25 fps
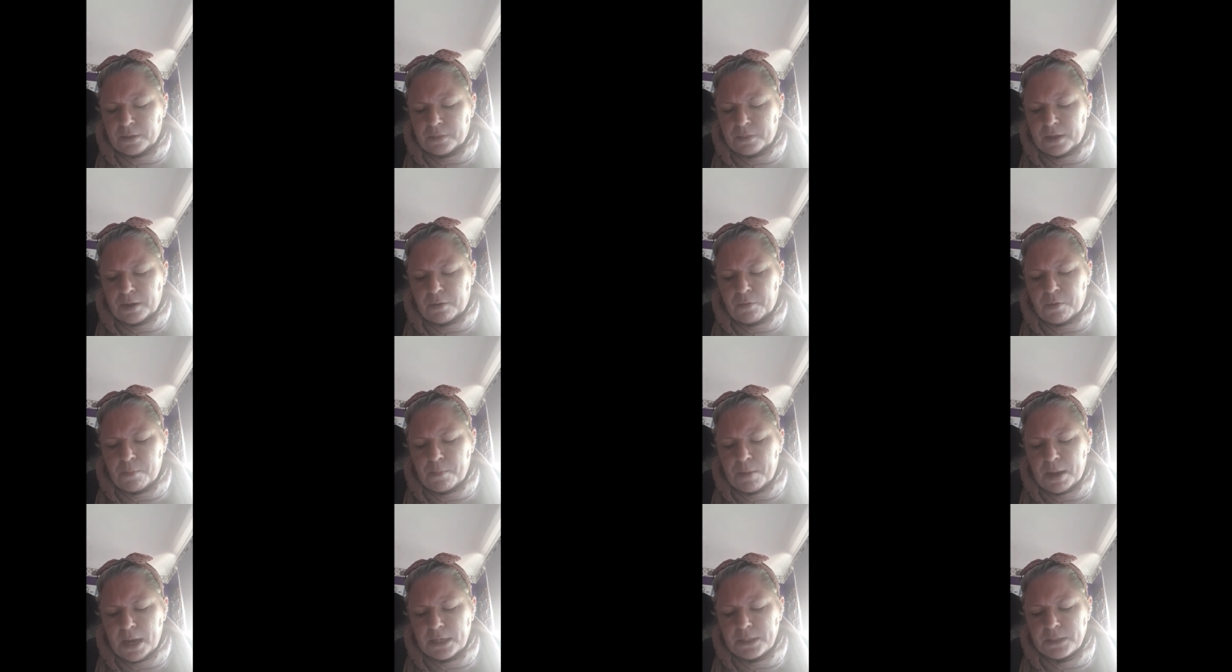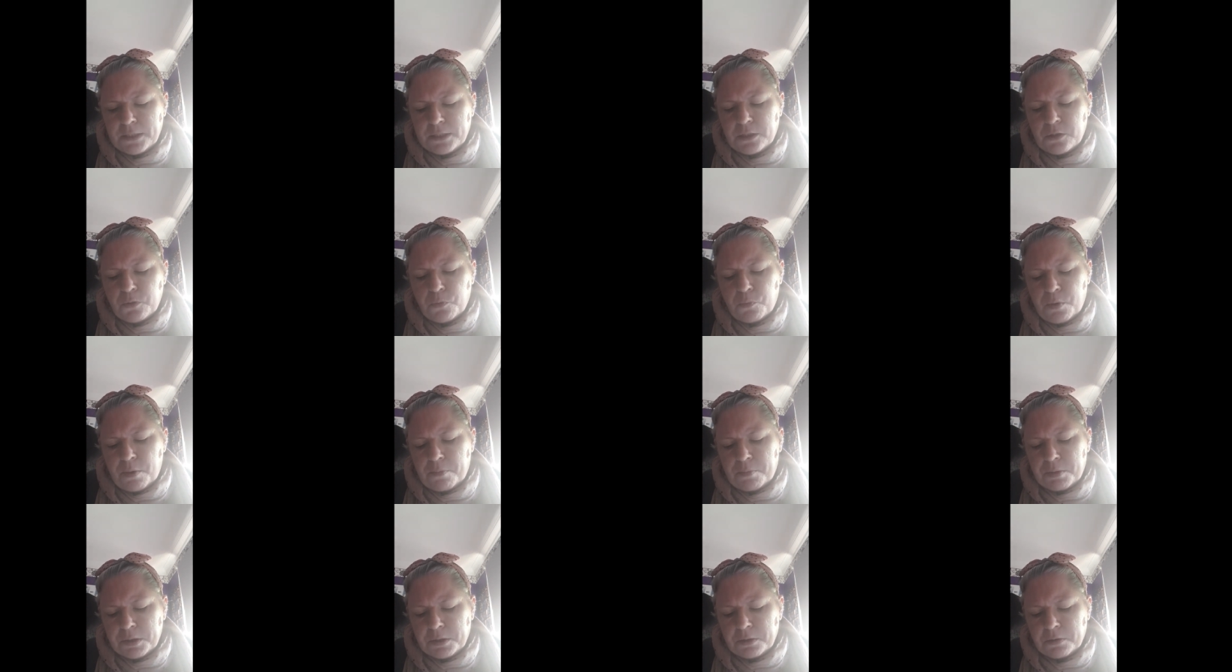They reminded the
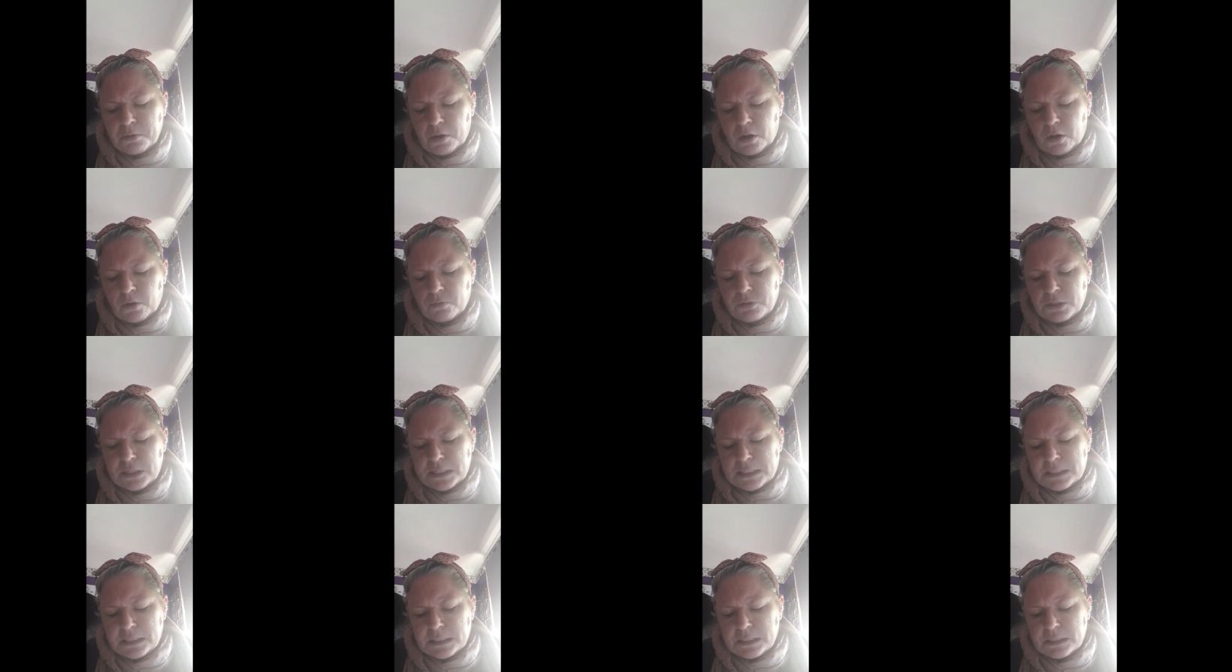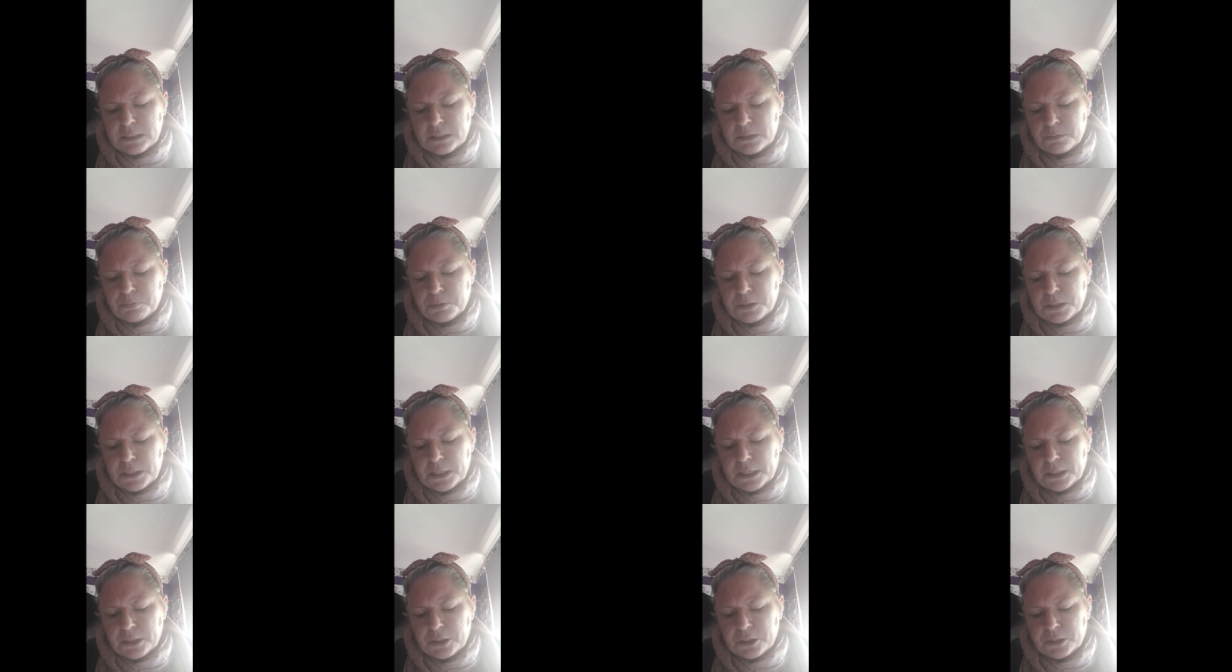women of Jesus'
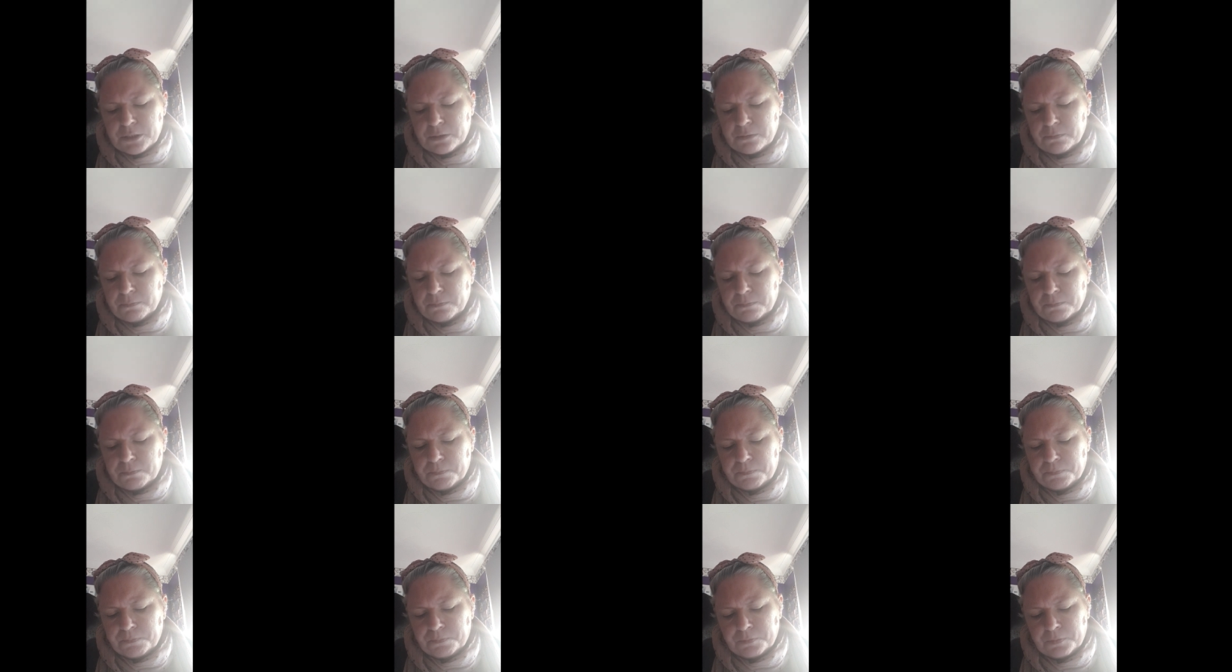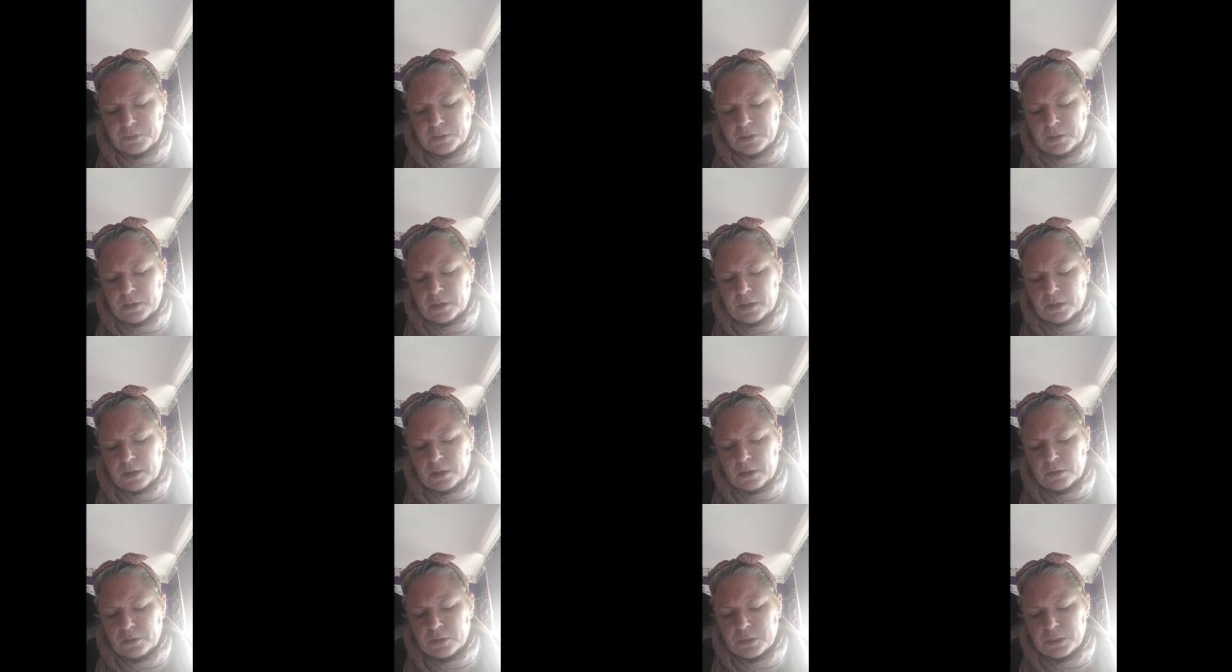prediction
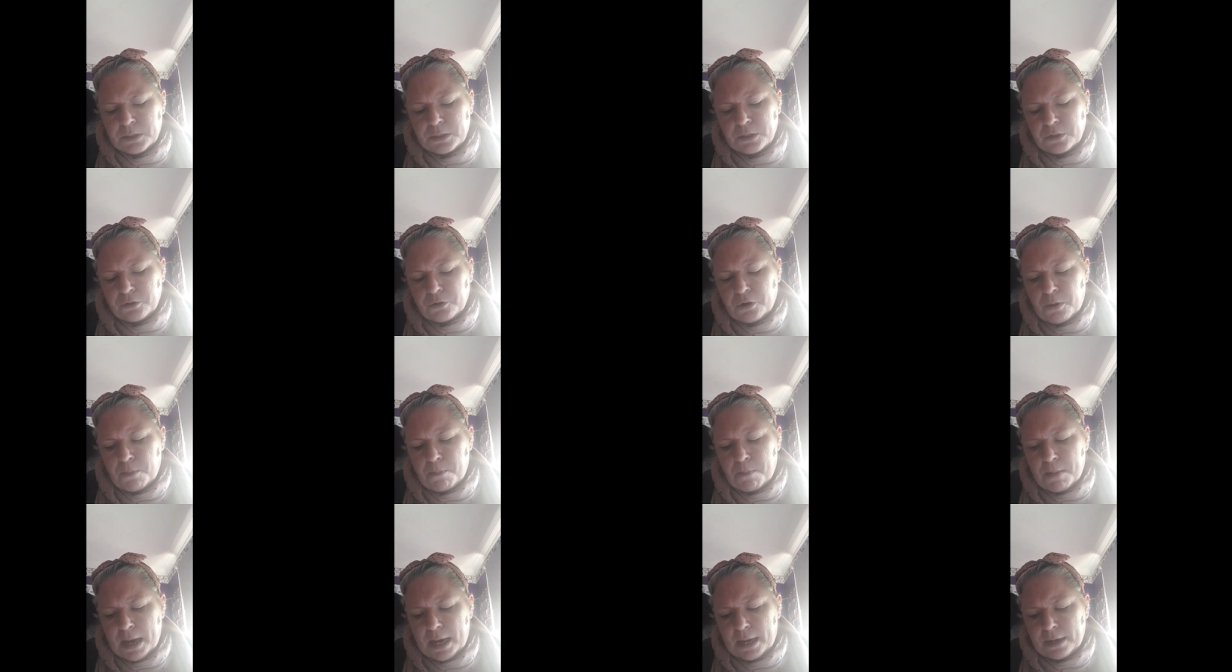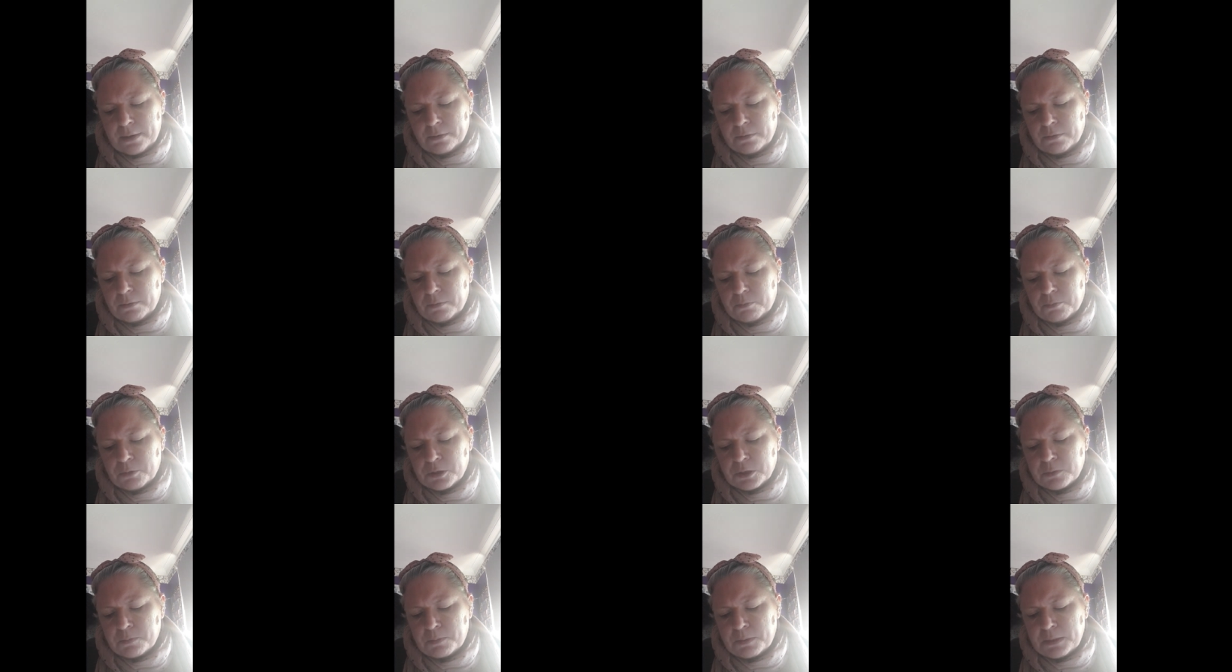the Son of Man
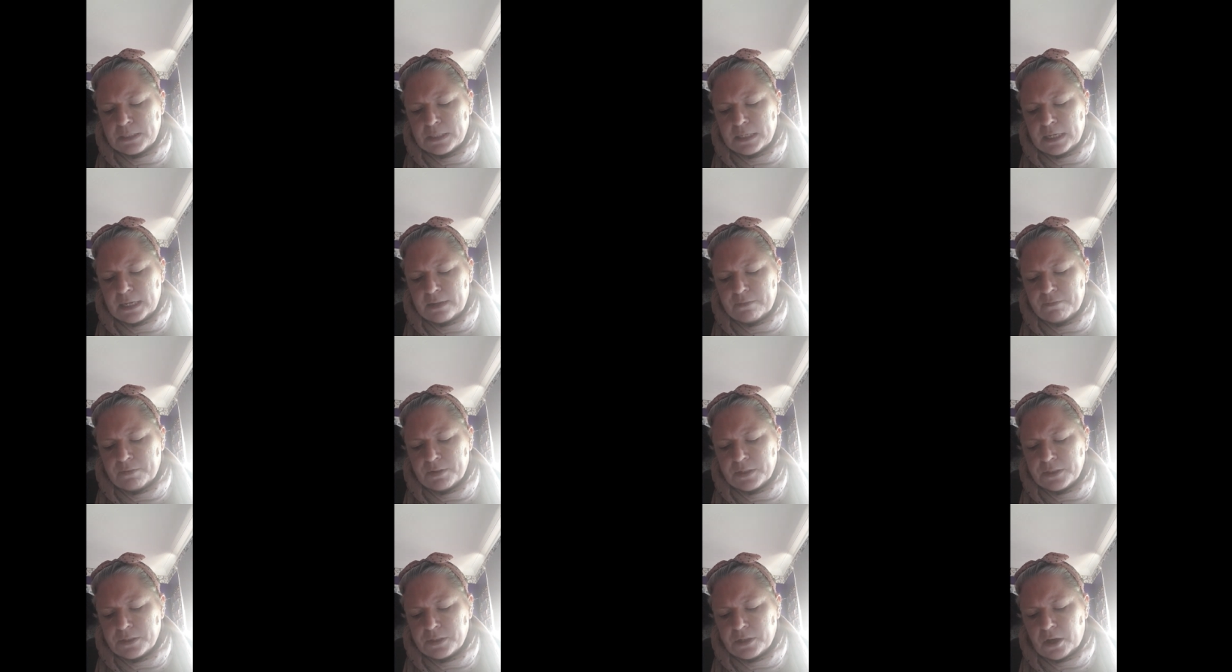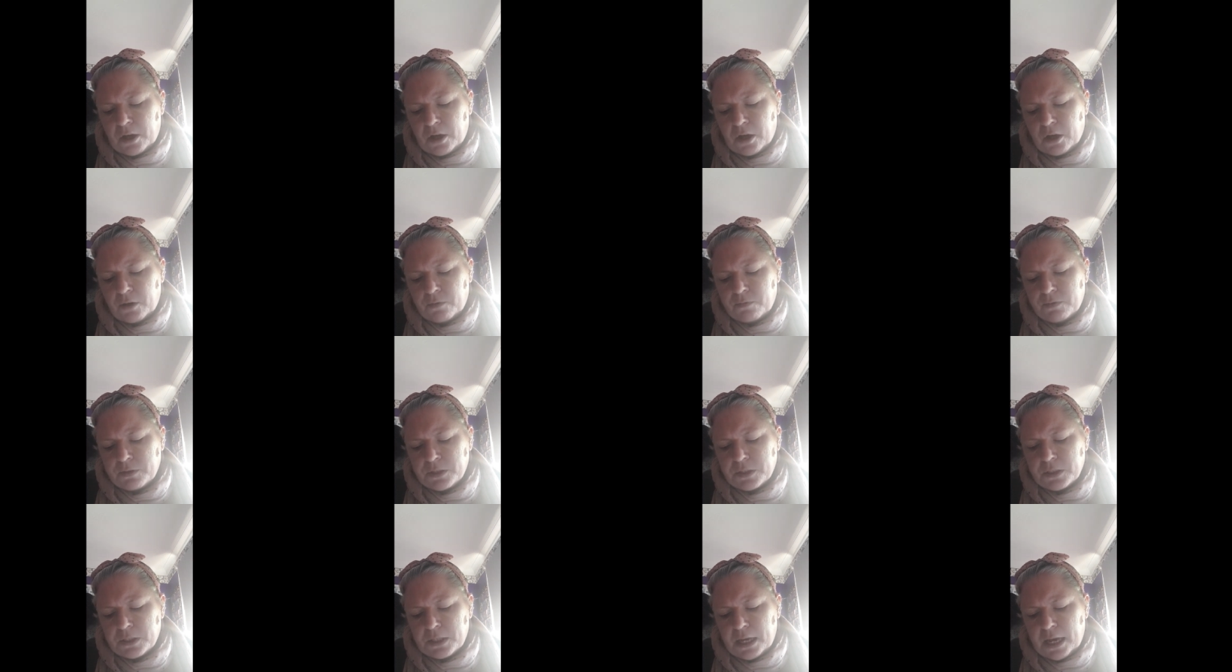must be delivered over
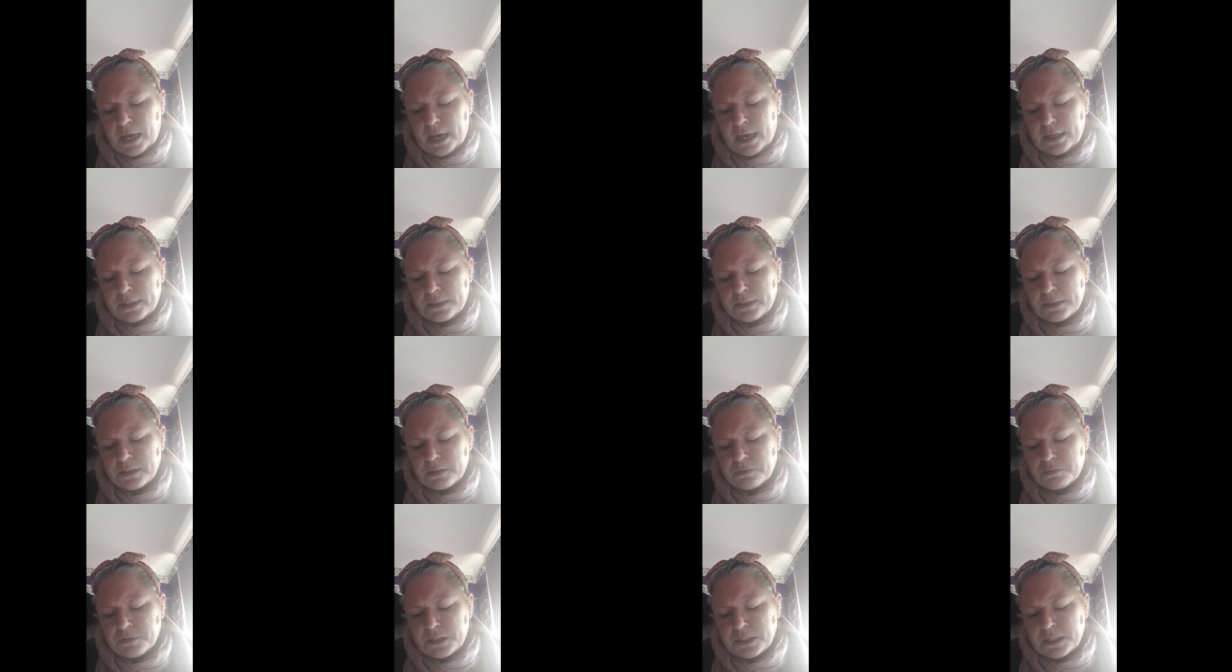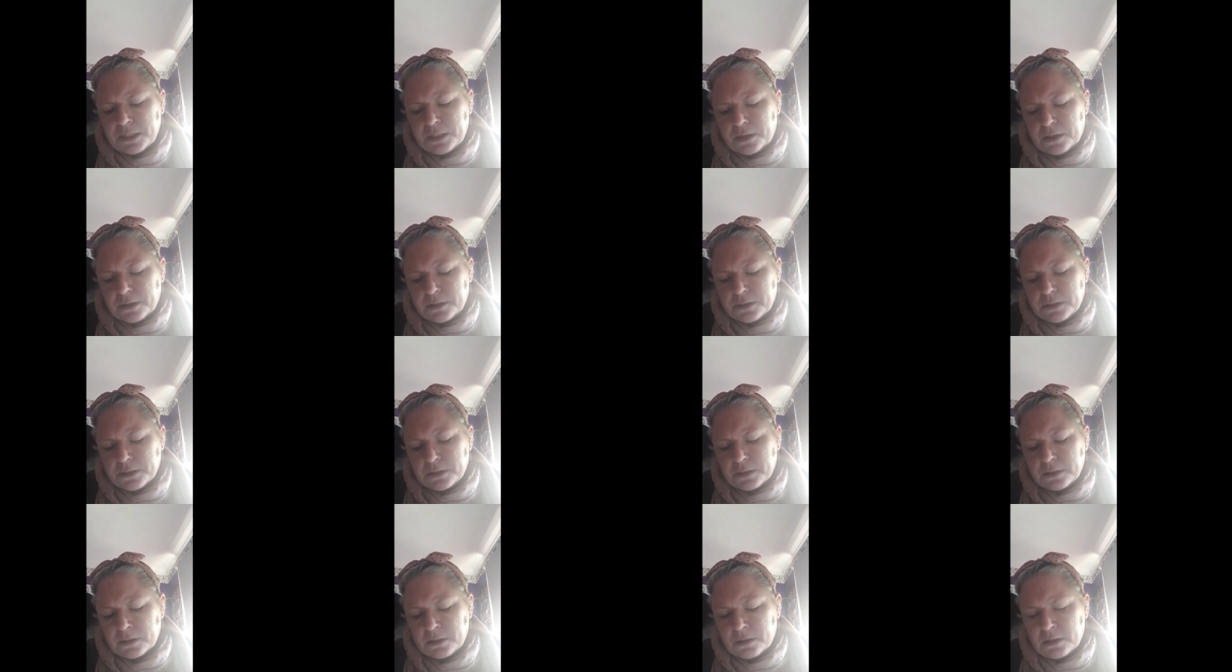to the hands of
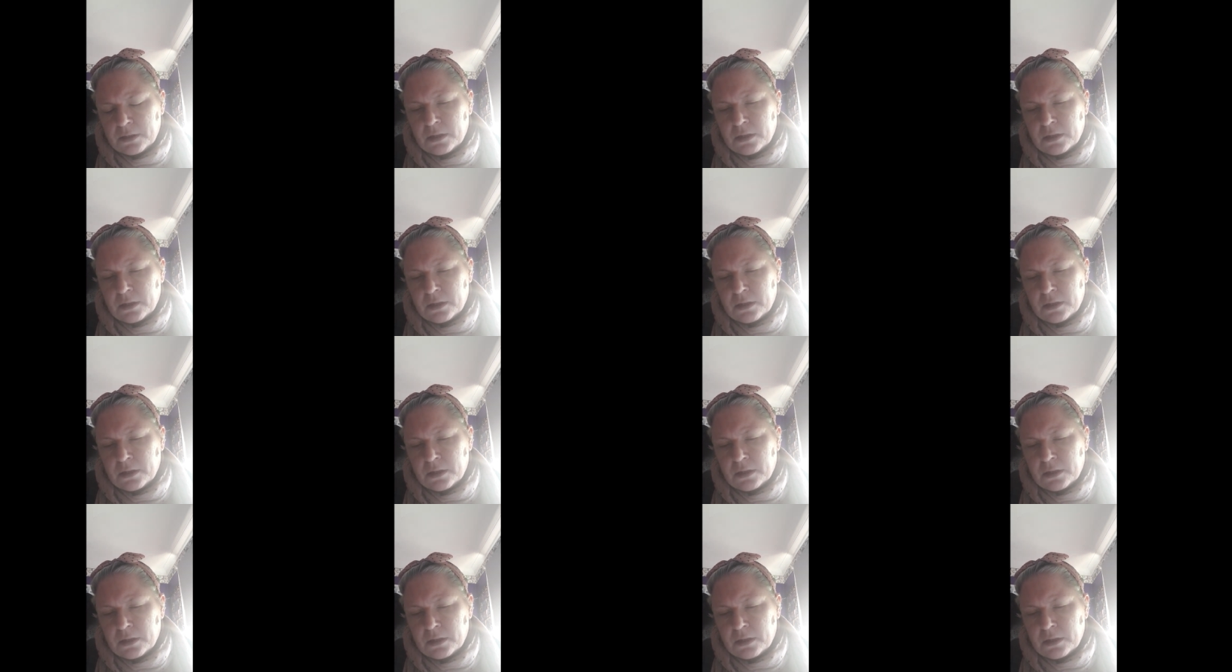sinners,